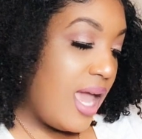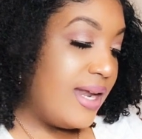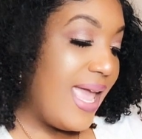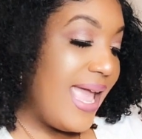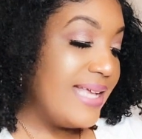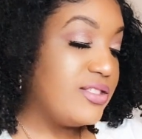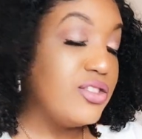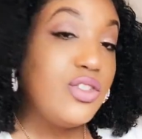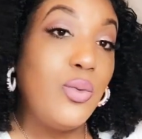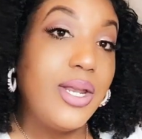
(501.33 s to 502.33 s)
And the
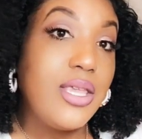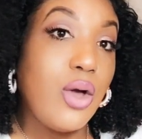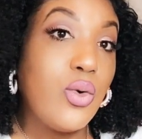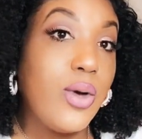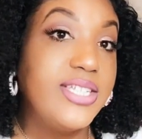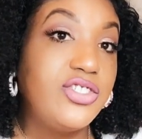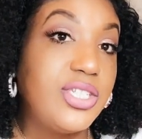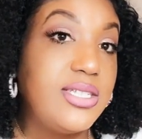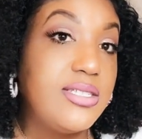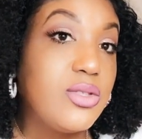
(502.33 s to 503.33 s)
answer to one of your
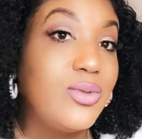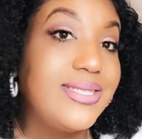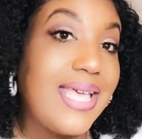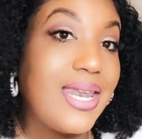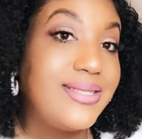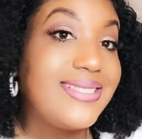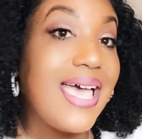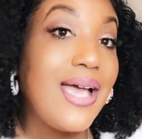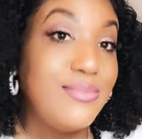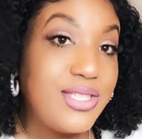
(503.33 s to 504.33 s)
questions was that it's
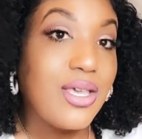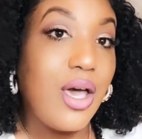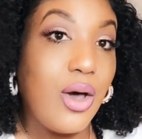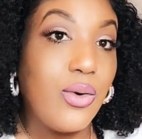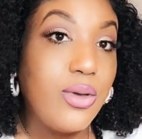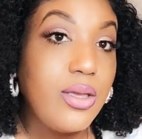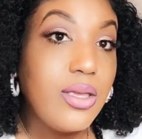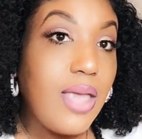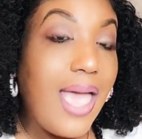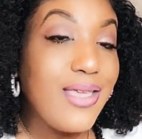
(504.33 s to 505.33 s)
time to go.
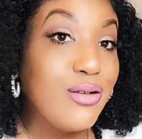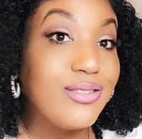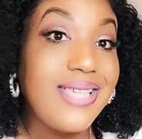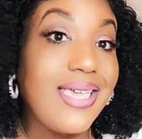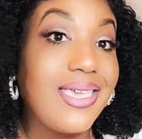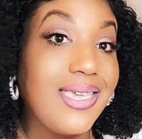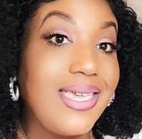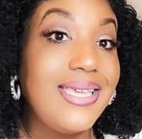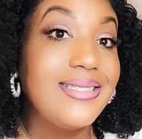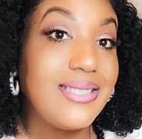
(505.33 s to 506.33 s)
And you're taking
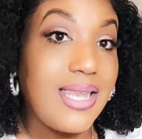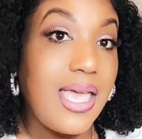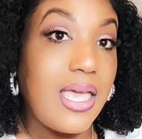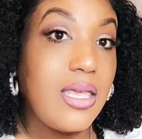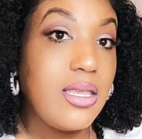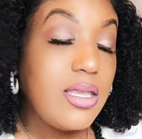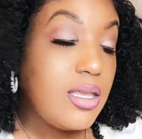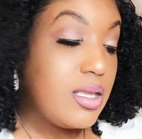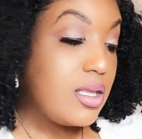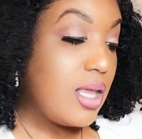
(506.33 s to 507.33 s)
heed to that.
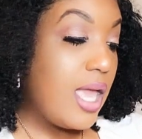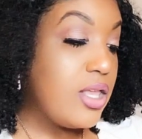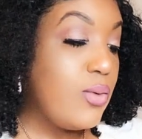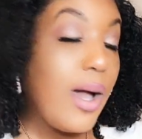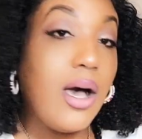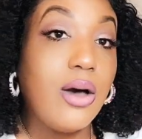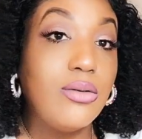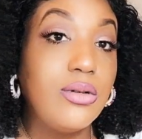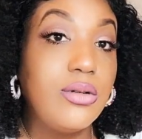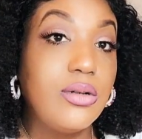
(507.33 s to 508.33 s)
And you
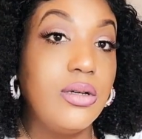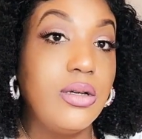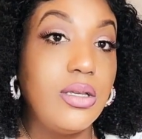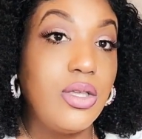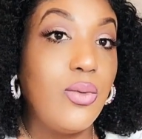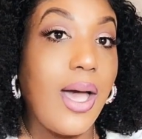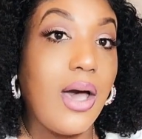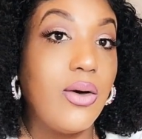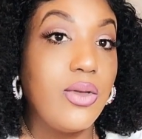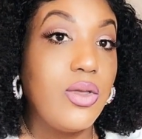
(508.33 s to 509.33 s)
out, and
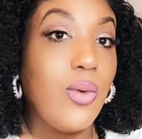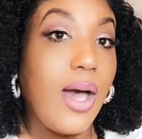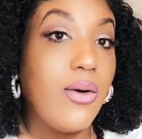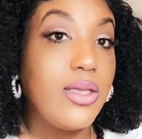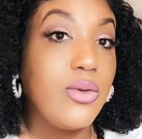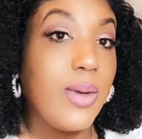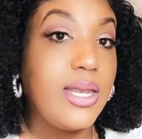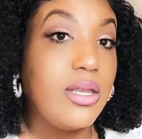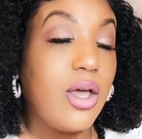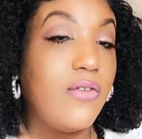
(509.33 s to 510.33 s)
you
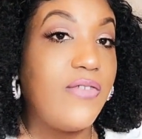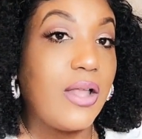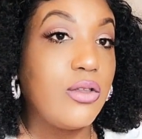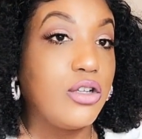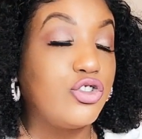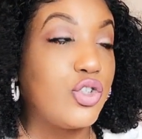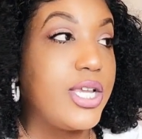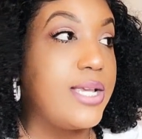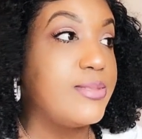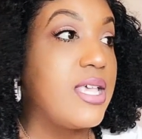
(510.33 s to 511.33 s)
ready to go follow your
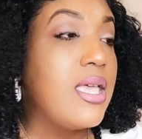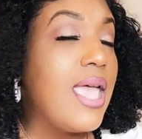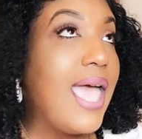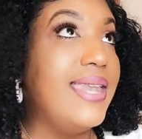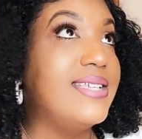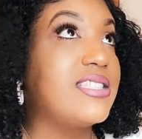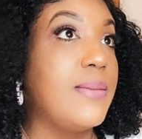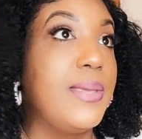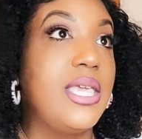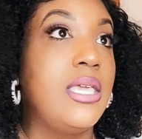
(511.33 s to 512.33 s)
dreams. And this
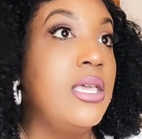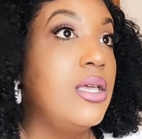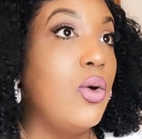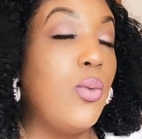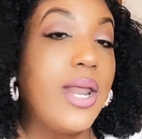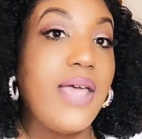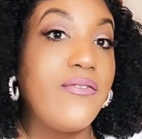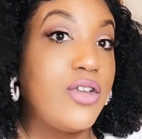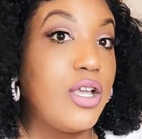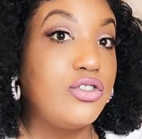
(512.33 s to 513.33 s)
can be
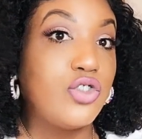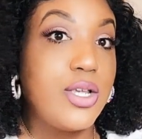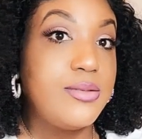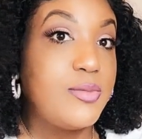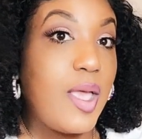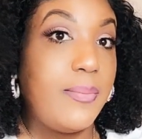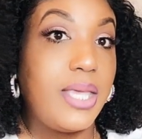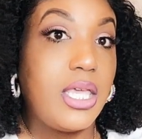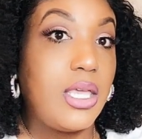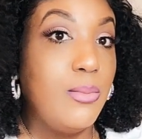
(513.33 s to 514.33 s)
whatever your dreams may
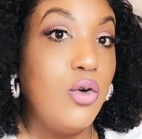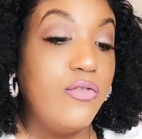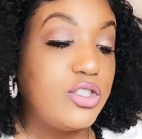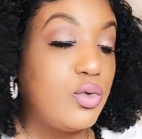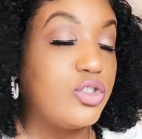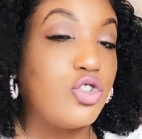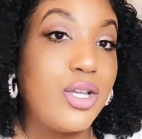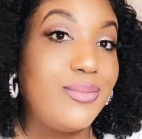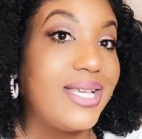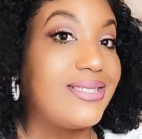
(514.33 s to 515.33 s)
be. Moving to a
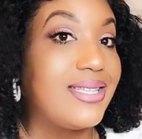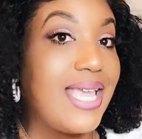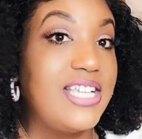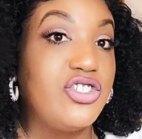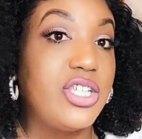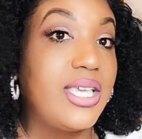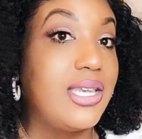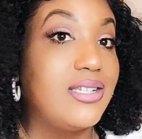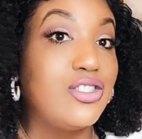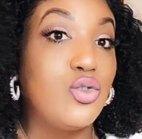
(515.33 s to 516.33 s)
dream destination,
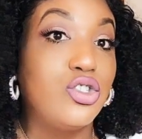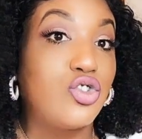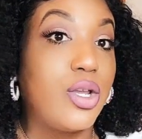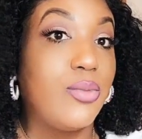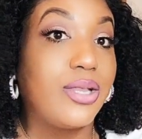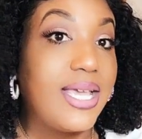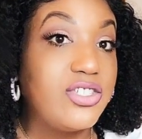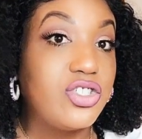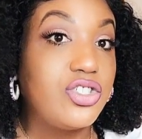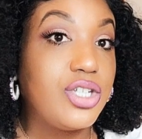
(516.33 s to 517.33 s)
getting into a dream
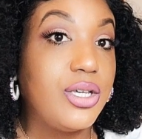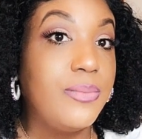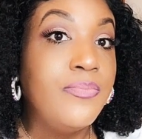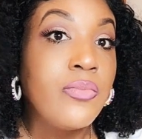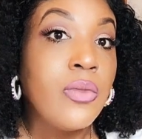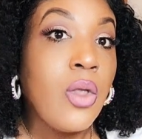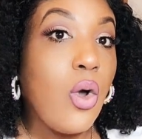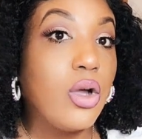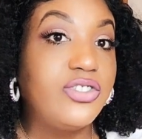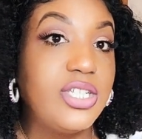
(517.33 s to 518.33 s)
relationship,
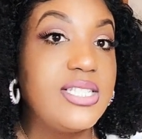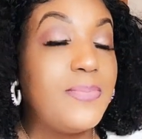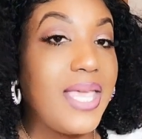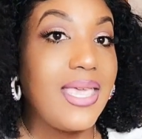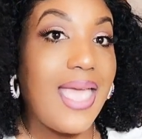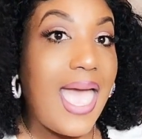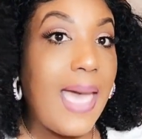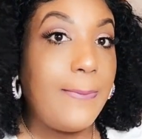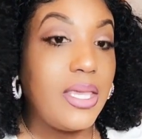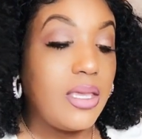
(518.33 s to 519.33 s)
or just being
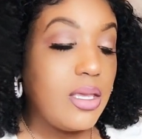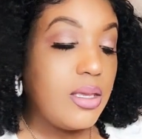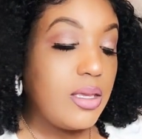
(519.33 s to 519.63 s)
happy.